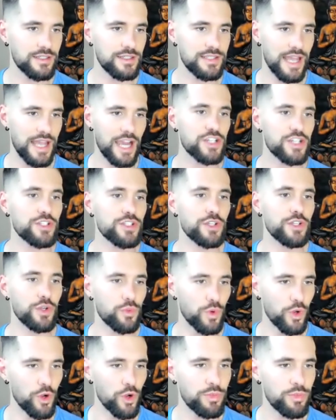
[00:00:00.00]
It's actually a
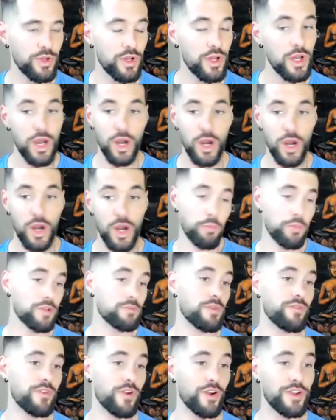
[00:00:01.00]
rope. A rope can
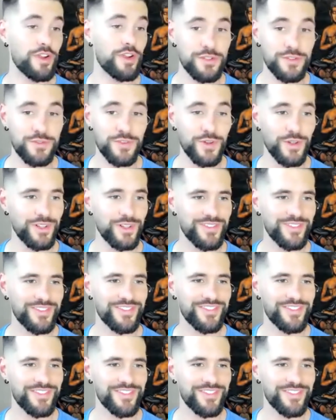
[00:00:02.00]
be very useful.